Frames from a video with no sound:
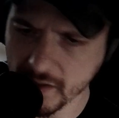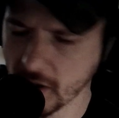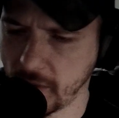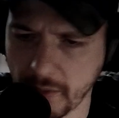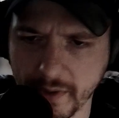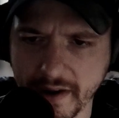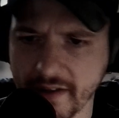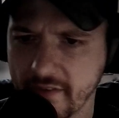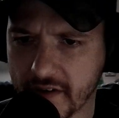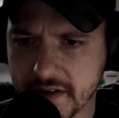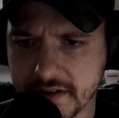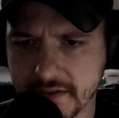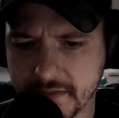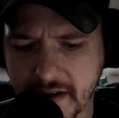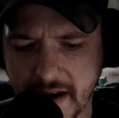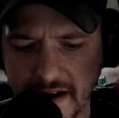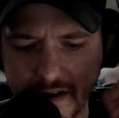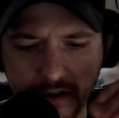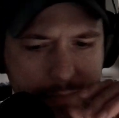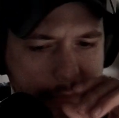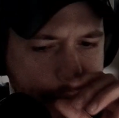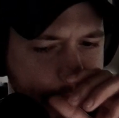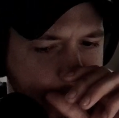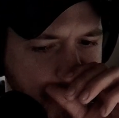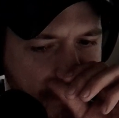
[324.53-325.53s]
or whatever. I
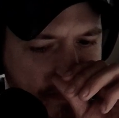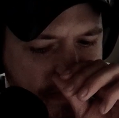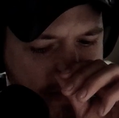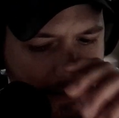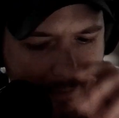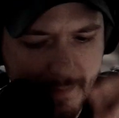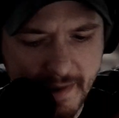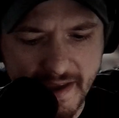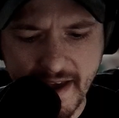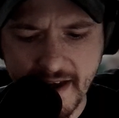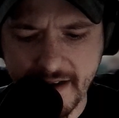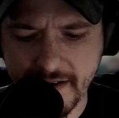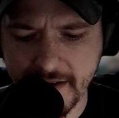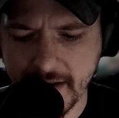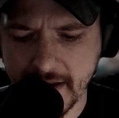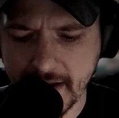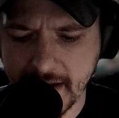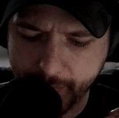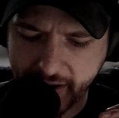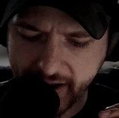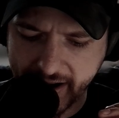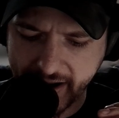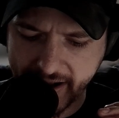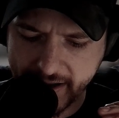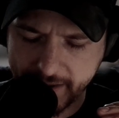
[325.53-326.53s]
don't remember off the top of my head.
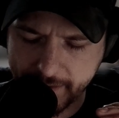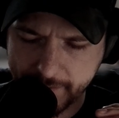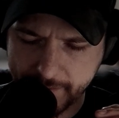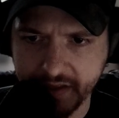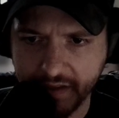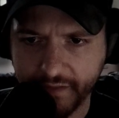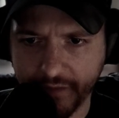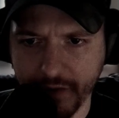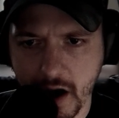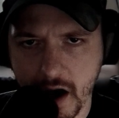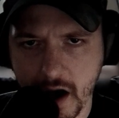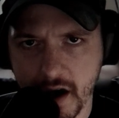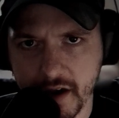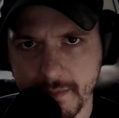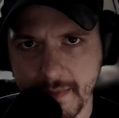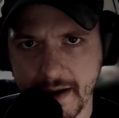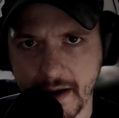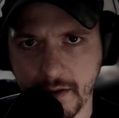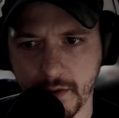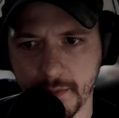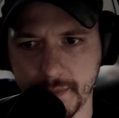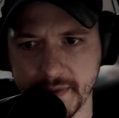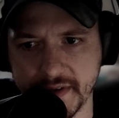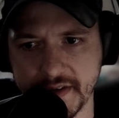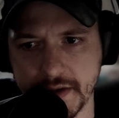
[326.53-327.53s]
But so the volume
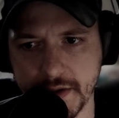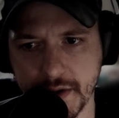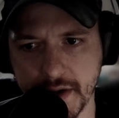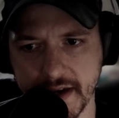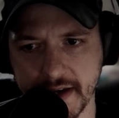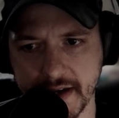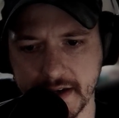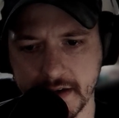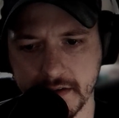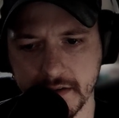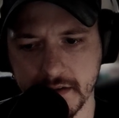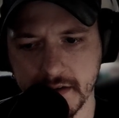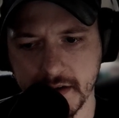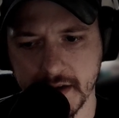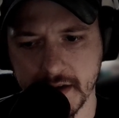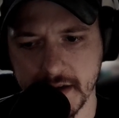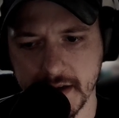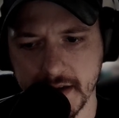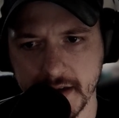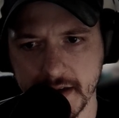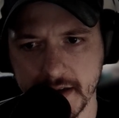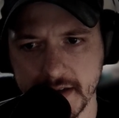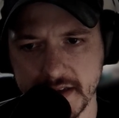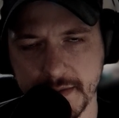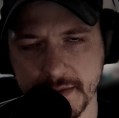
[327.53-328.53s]
I will be doing,
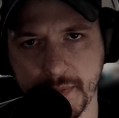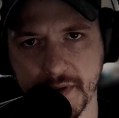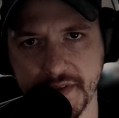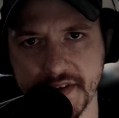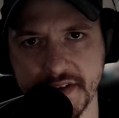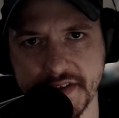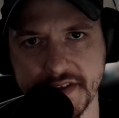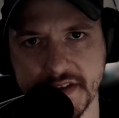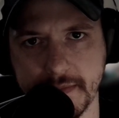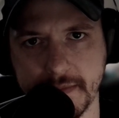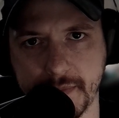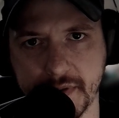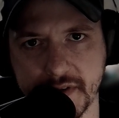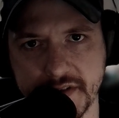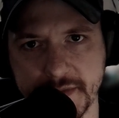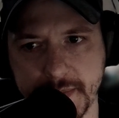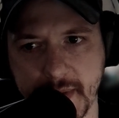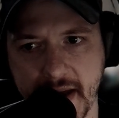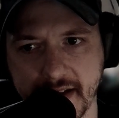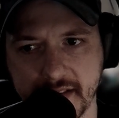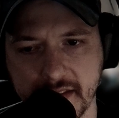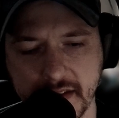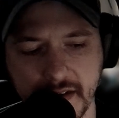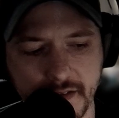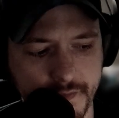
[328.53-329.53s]
to put this in
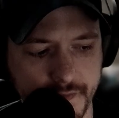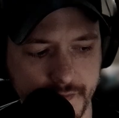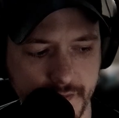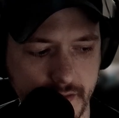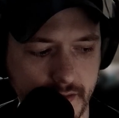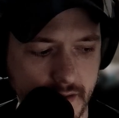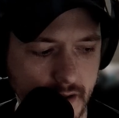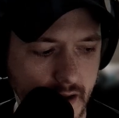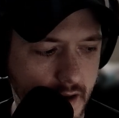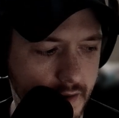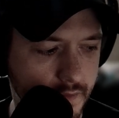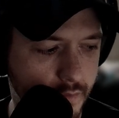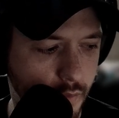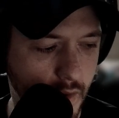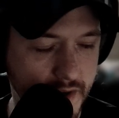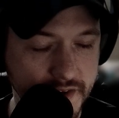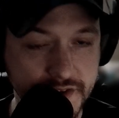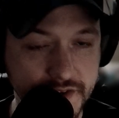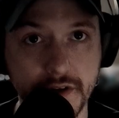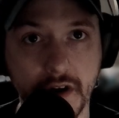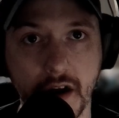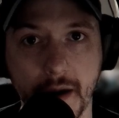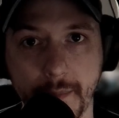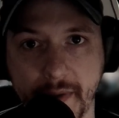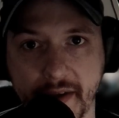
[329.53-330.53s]
perspective of
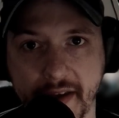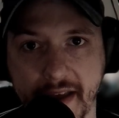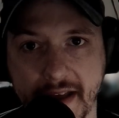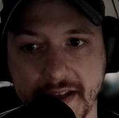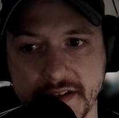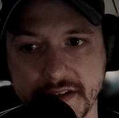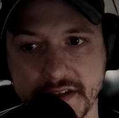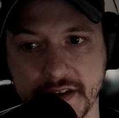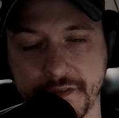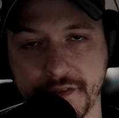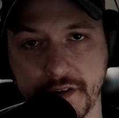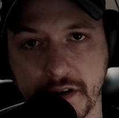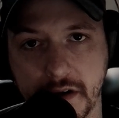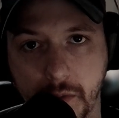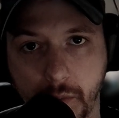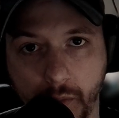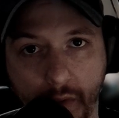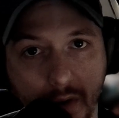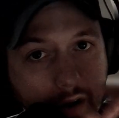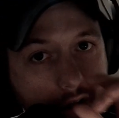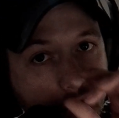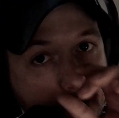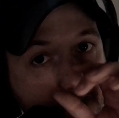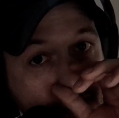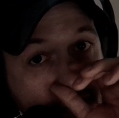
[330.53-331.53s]
what you're up against, if you're
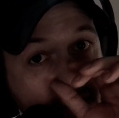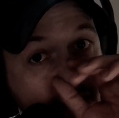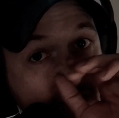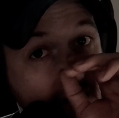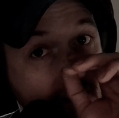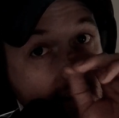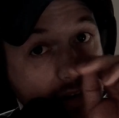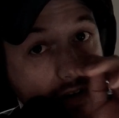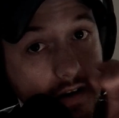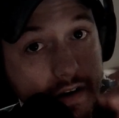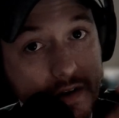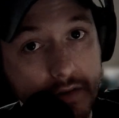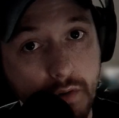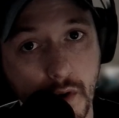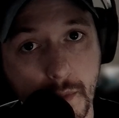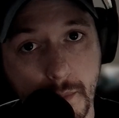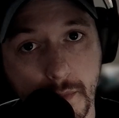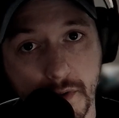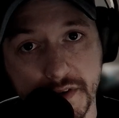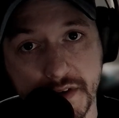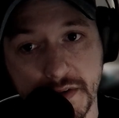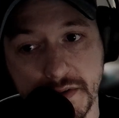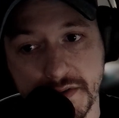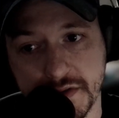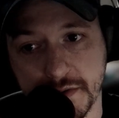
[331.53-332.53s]
a
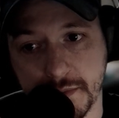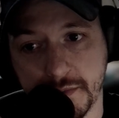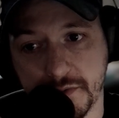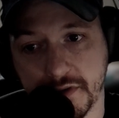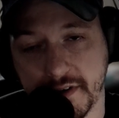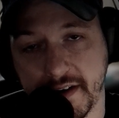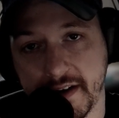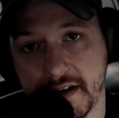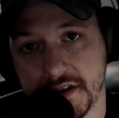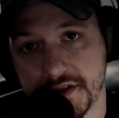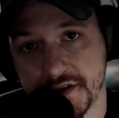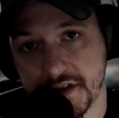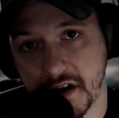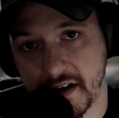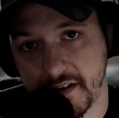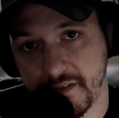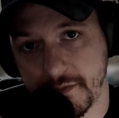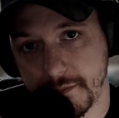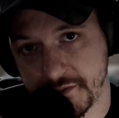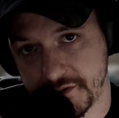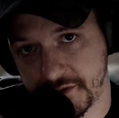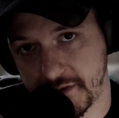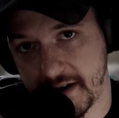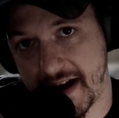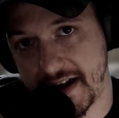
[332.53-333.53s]
normal YouTube creator starting
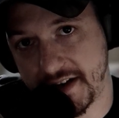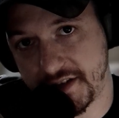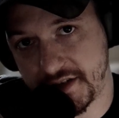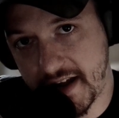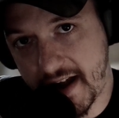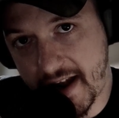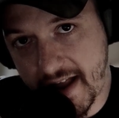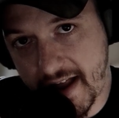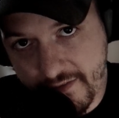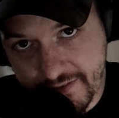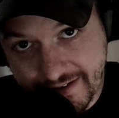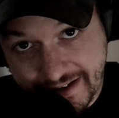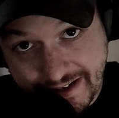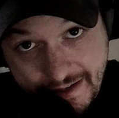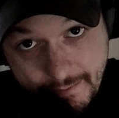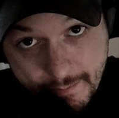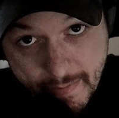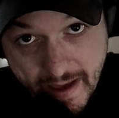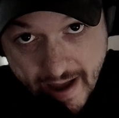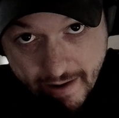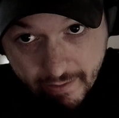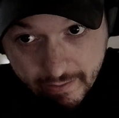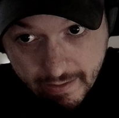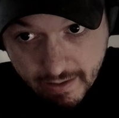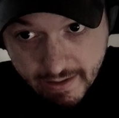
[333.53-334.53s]
from scratch, not having any
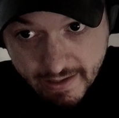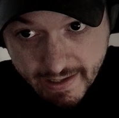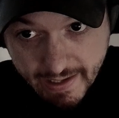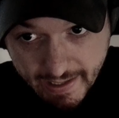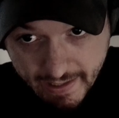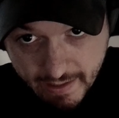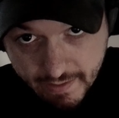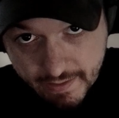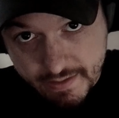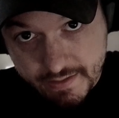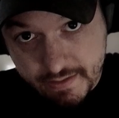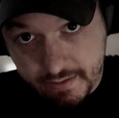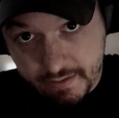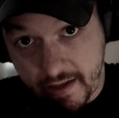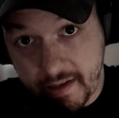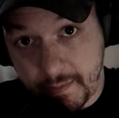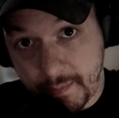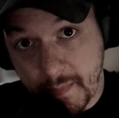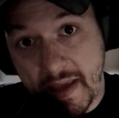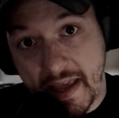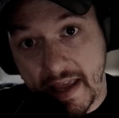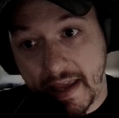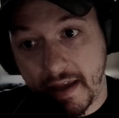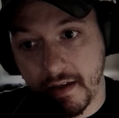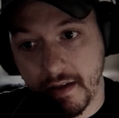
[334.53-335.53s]
background in any of this, like
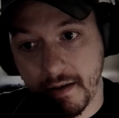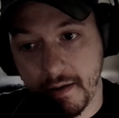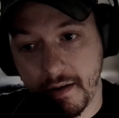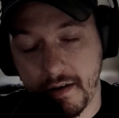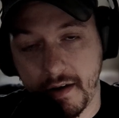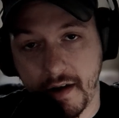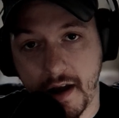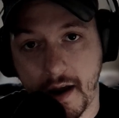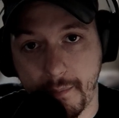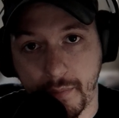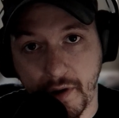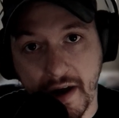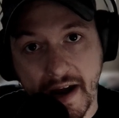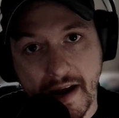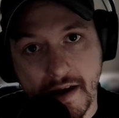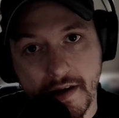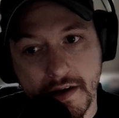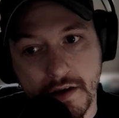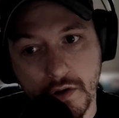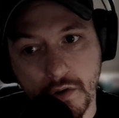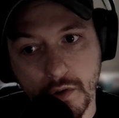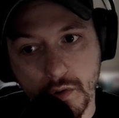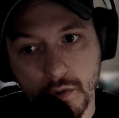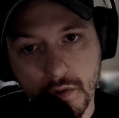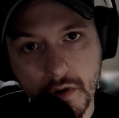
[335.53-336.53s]
me, a brand
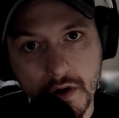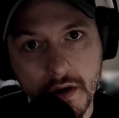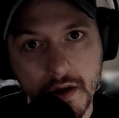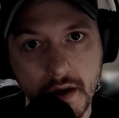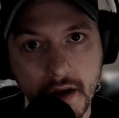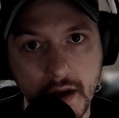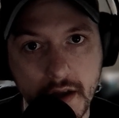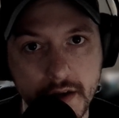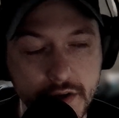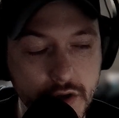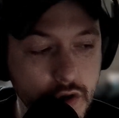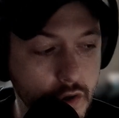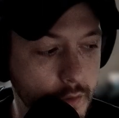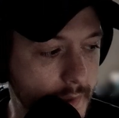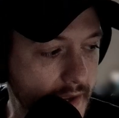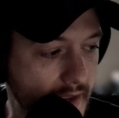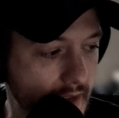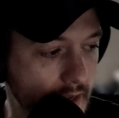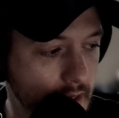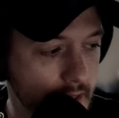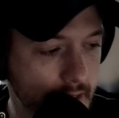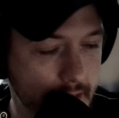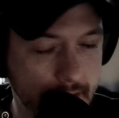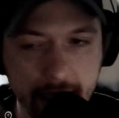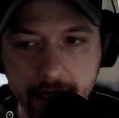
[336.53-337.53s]
new
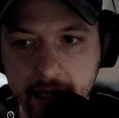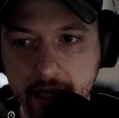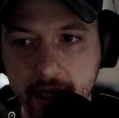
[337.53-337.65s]
newbie,